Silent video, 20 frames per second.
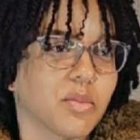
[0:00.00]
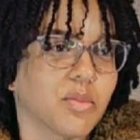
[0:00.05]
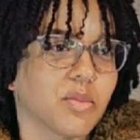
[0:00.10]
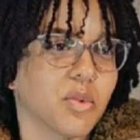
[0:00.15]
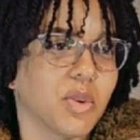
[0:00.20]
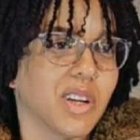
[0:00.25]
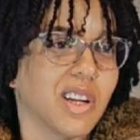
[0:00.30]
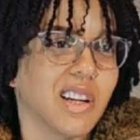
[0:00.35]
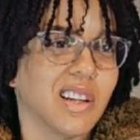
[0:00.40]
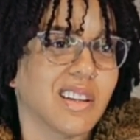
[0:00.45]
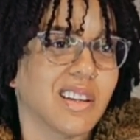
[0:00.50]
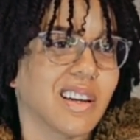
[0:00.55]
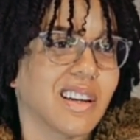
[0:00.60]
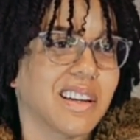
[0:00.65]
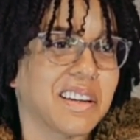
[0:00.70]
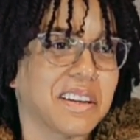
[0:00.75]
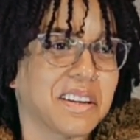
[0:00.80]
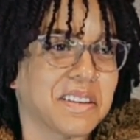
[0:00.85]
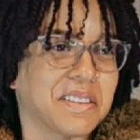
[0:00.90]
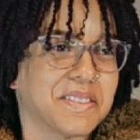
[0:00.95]
We didn't
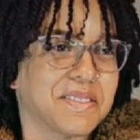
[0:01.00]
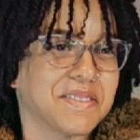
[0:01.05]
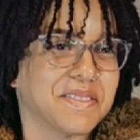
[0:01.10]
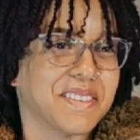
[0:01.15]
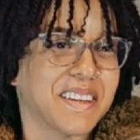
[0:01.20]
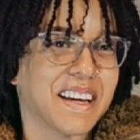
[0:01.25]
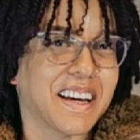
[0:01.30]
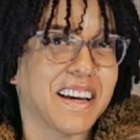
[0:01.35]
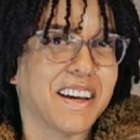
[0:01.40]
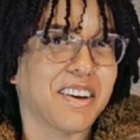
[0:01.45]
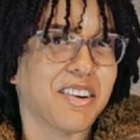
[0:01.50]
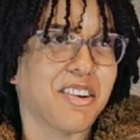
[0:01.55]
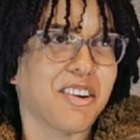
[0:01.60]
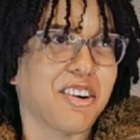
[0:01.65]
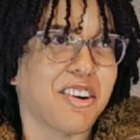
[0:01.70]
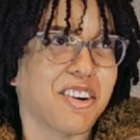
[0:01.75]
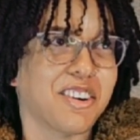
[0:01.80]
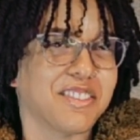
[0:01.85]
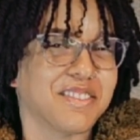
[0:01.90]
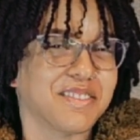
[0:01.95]
like it at
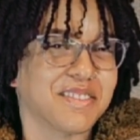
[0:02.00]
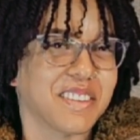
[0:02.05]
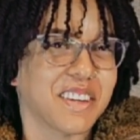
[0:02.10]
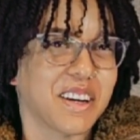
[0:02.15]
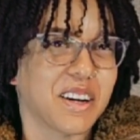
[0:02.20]
all.